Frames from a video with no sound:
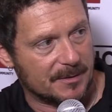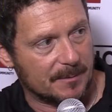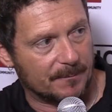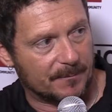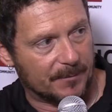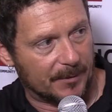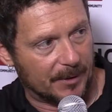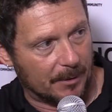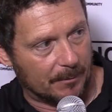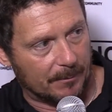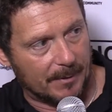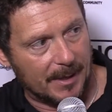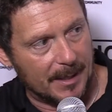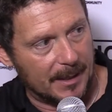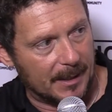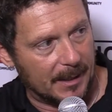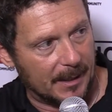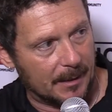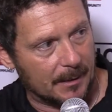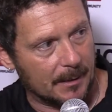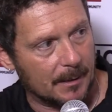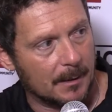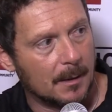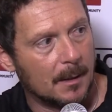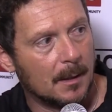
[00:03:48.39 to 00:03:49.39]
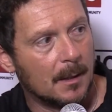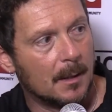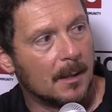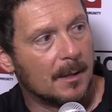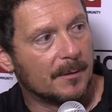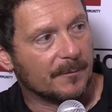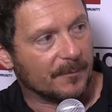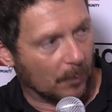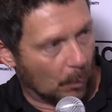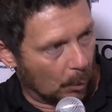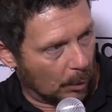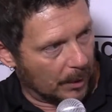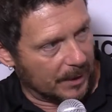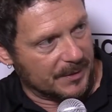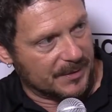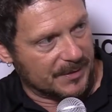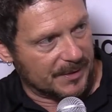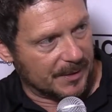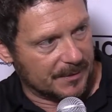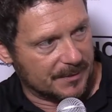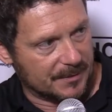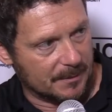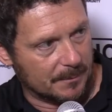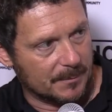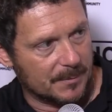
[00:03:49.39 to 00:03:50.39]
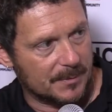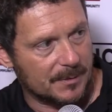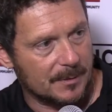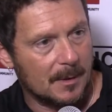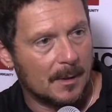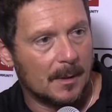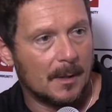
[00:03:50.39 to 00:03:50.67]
for your Radiant flooring systems.